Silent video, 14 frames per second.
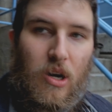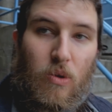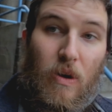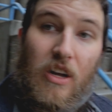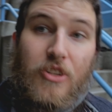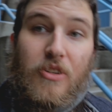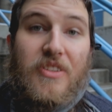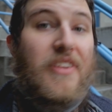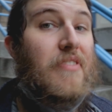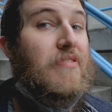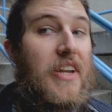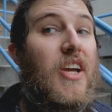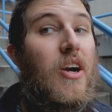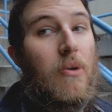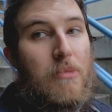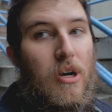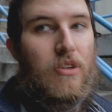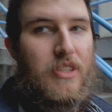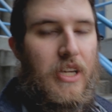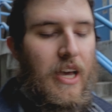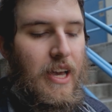while you're in the video
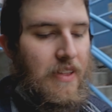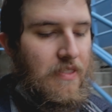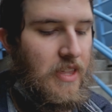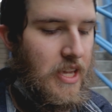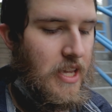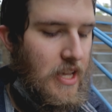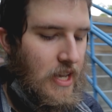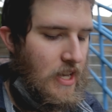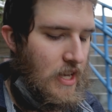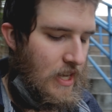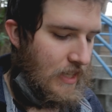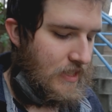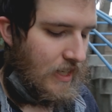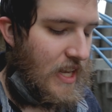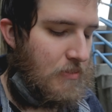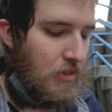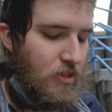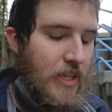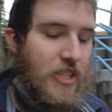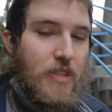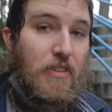mode. The
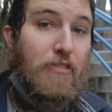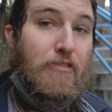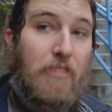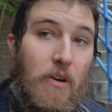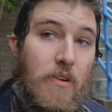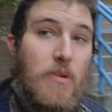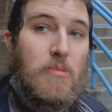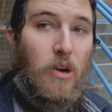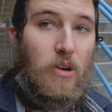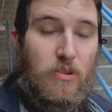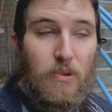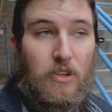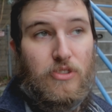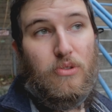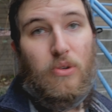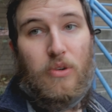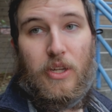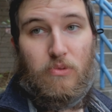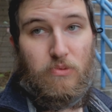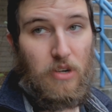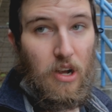dynamic range of the photo mode whilst
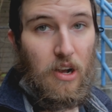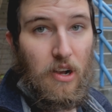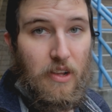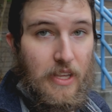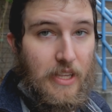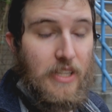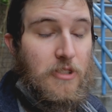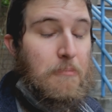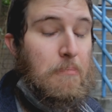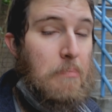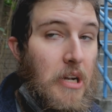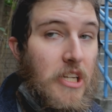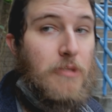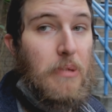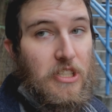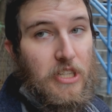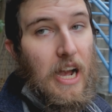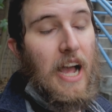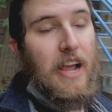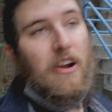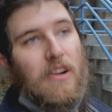recording RAW is much, much
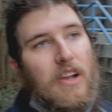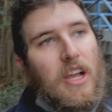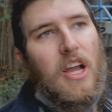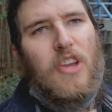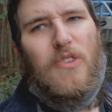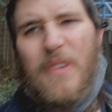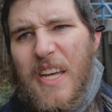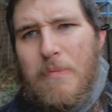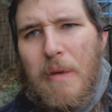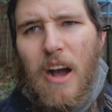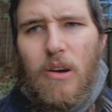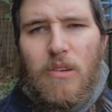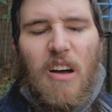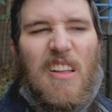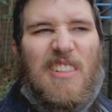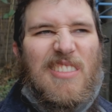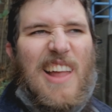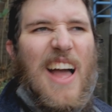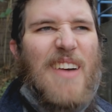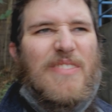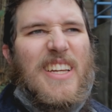higher. You can get about
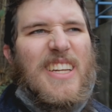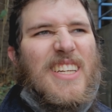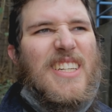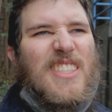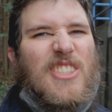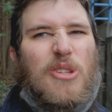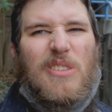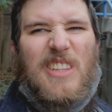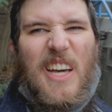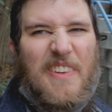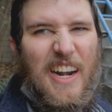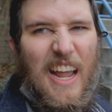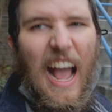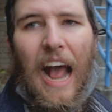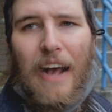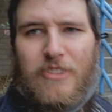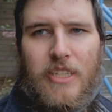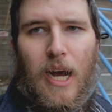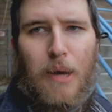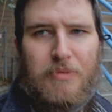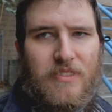11 to 11.5
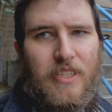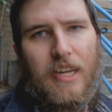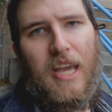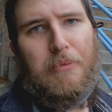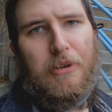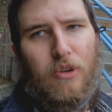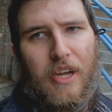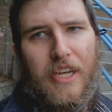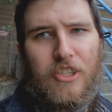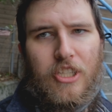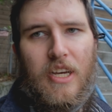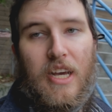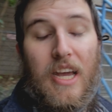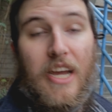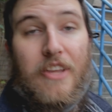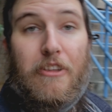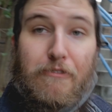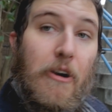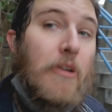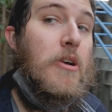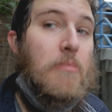stops of dynamic range in the
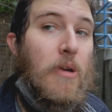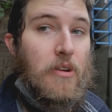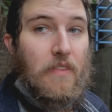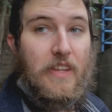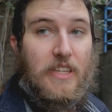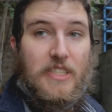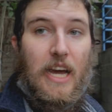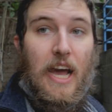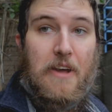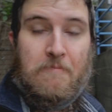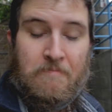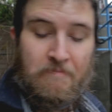photo mode on this guy,